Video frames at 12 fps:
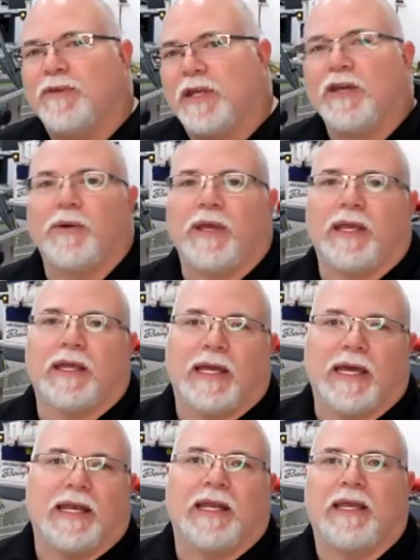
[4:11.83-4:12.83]
videoing and
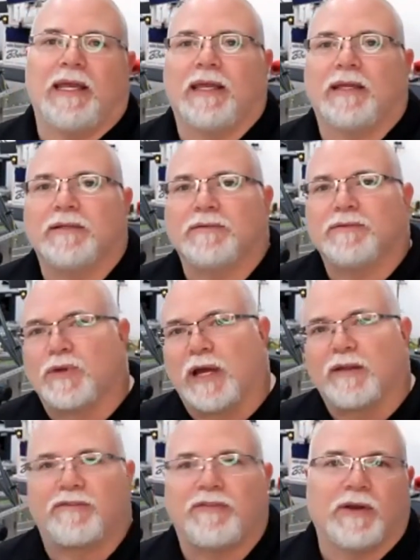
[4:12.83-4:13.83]
editing and
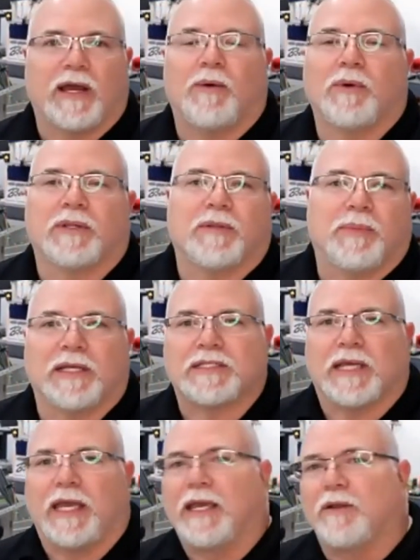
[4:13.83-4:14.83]
trying to figure out what the
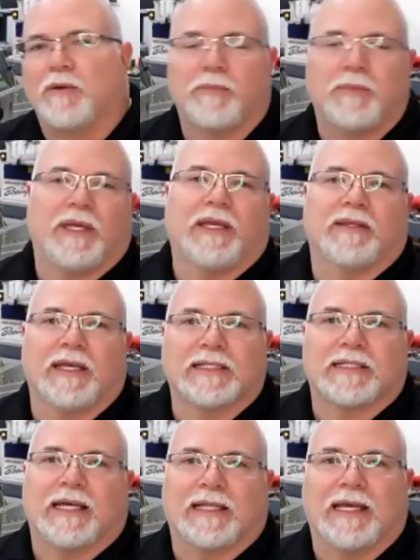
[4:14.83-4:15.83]
best angle would be and
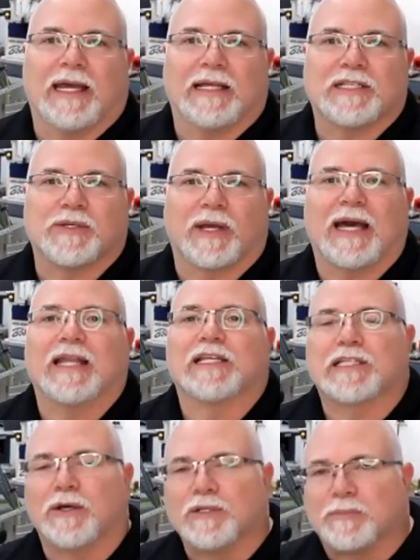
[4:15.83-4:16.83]
things like that. So it kind
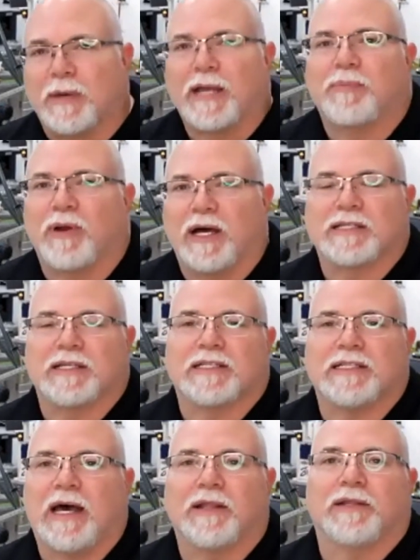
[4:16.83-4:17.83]
of slows my process
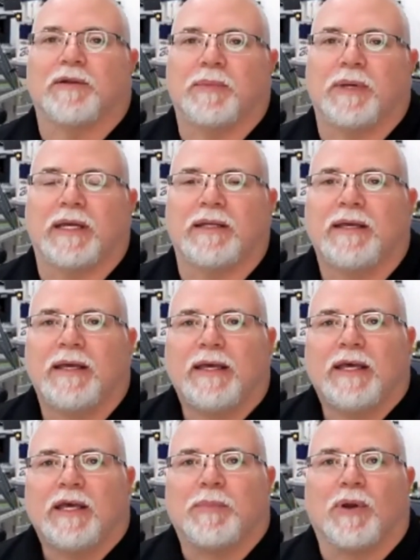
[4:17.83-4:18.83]
down a little bit,
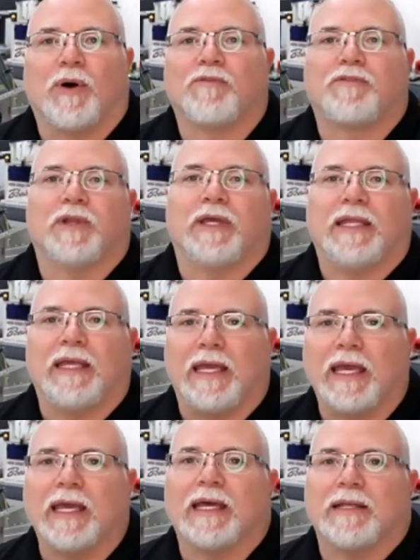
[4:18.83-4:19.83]
but hopefully in
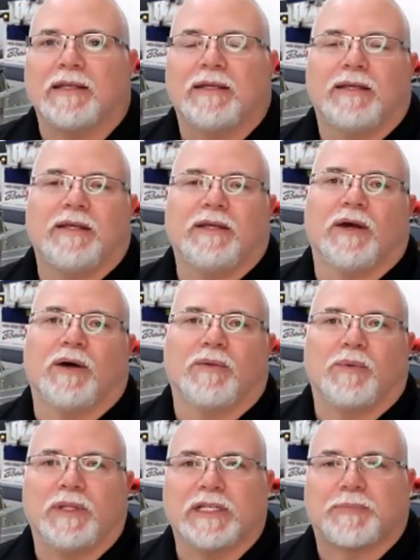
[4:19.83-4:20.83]
the end, you know,
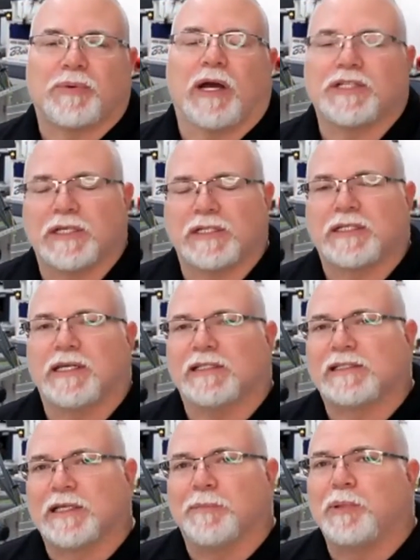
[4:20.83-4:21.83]
when this project
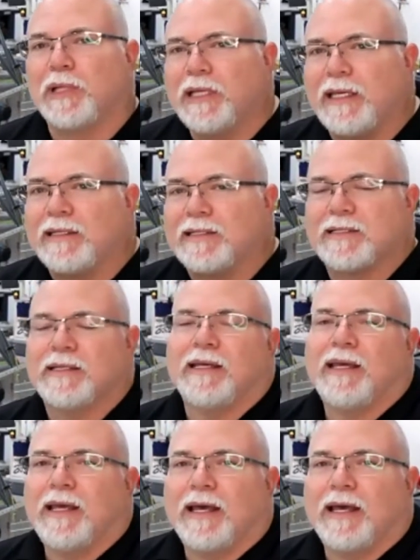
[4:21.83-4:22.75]
gets complete,